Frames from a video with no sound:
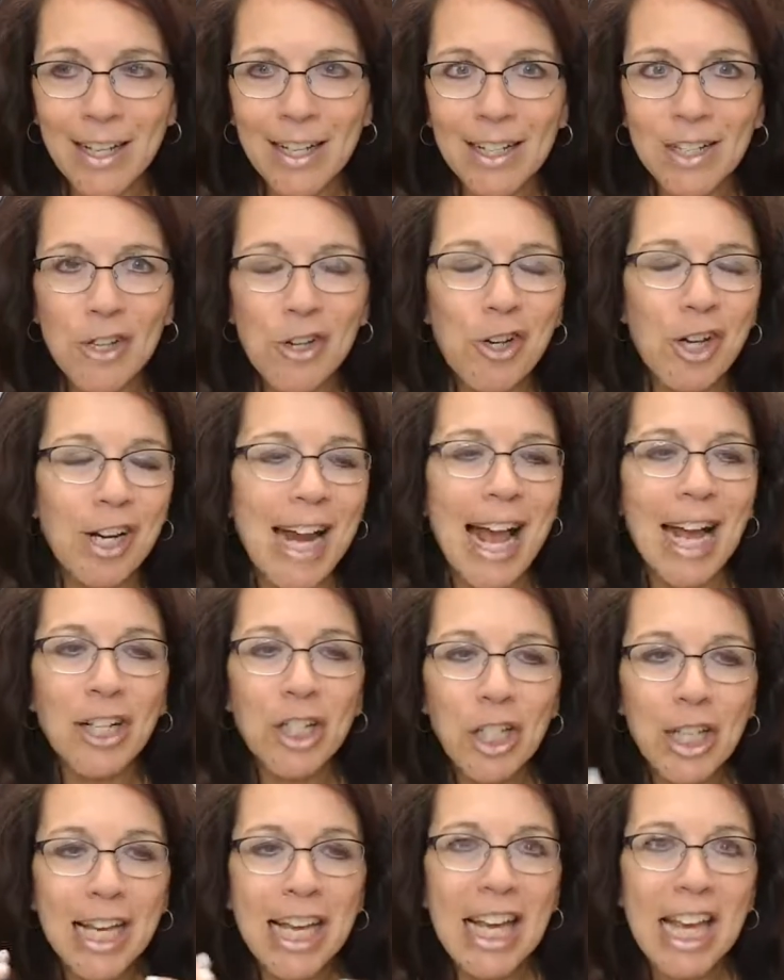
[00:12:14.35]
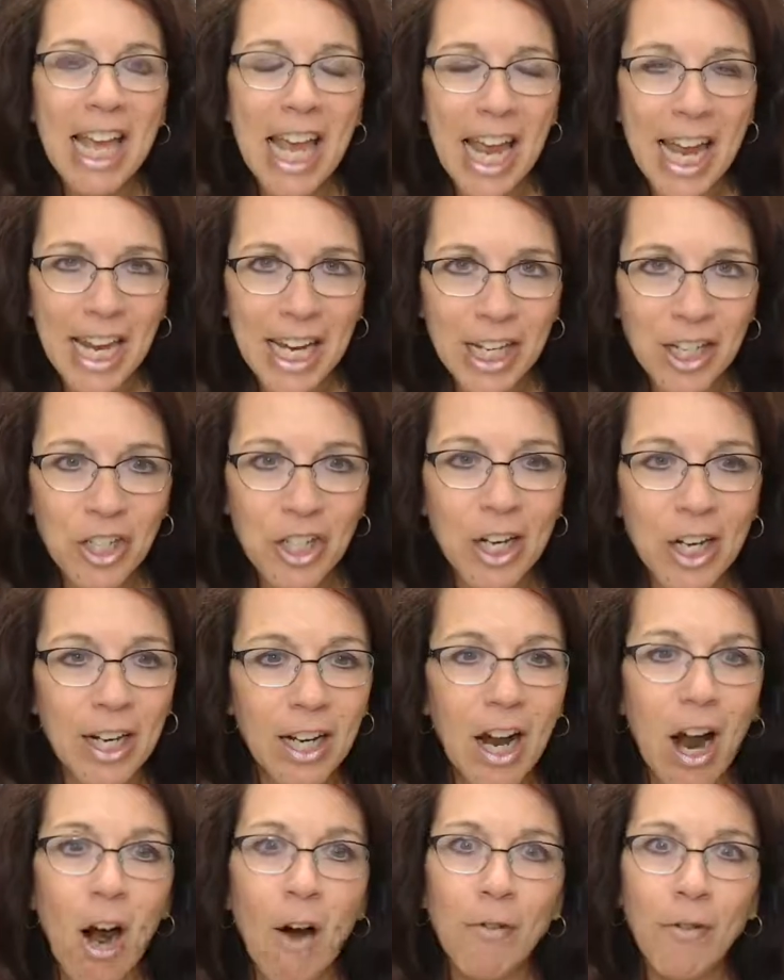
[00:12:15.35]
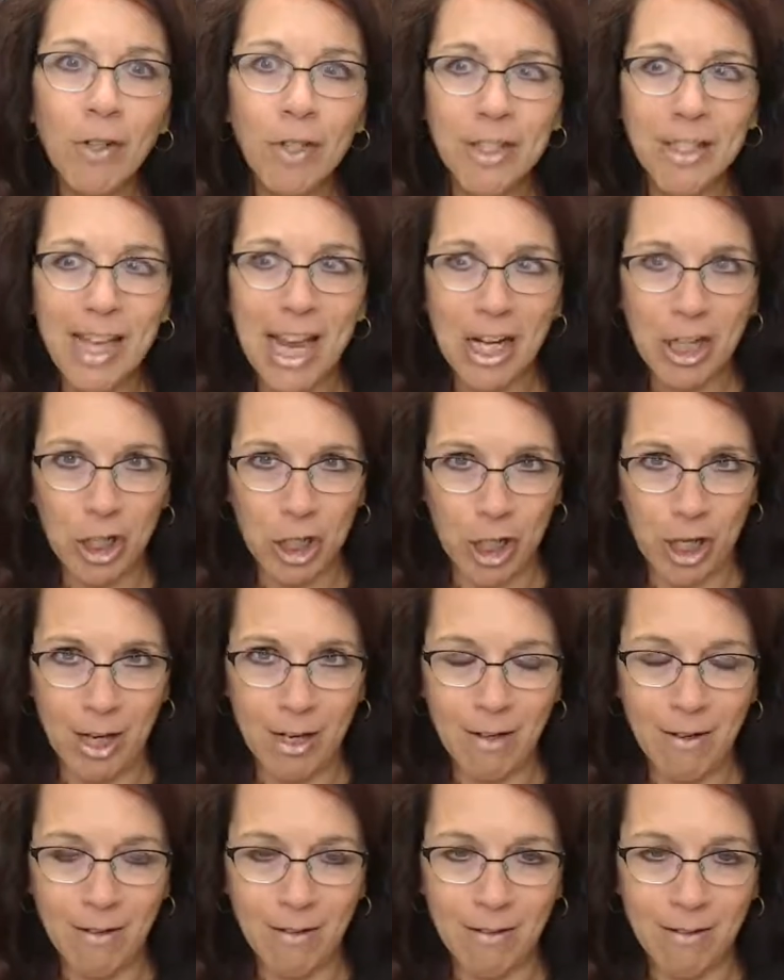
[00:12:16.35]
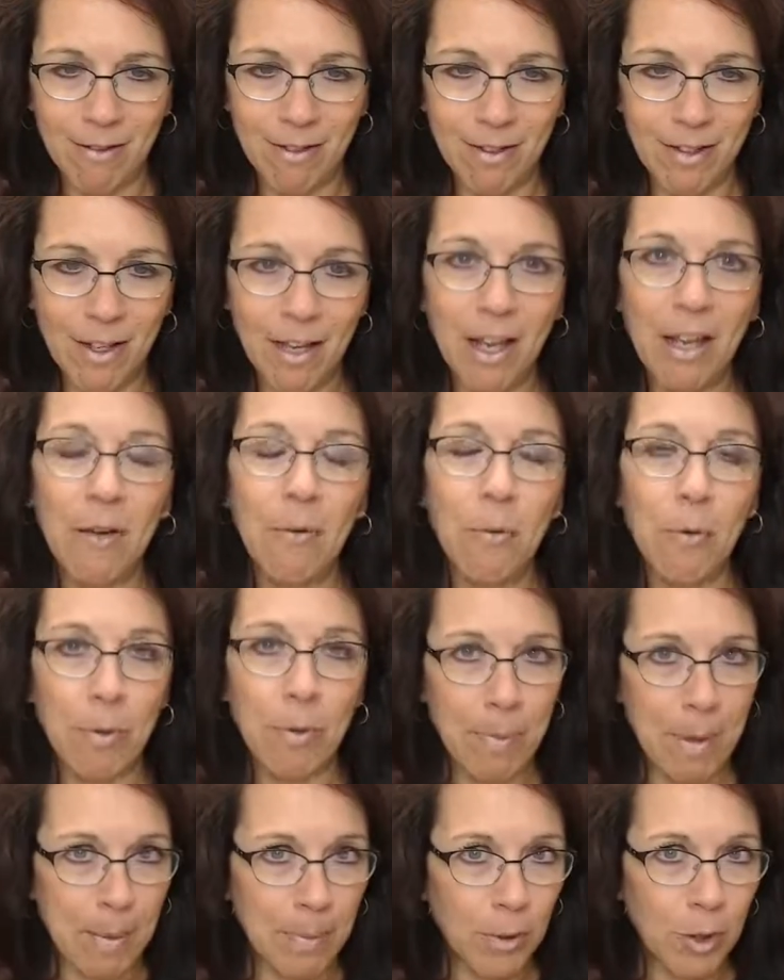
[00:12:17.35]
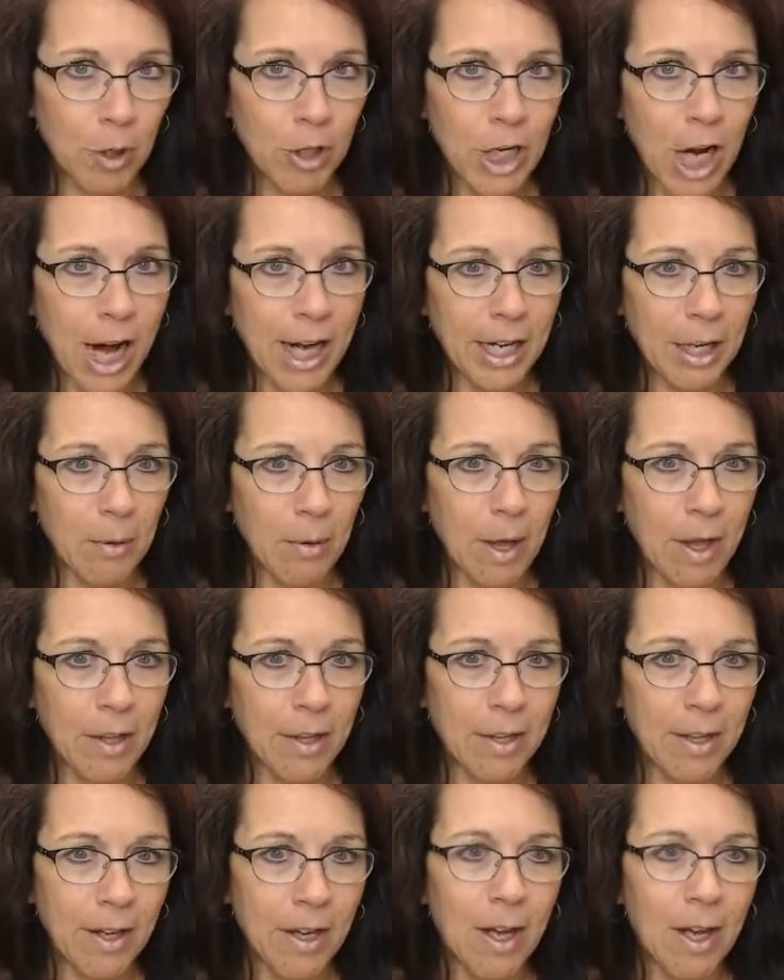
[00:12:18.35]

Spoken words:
so you can actually engage in conversation with people you're dining with,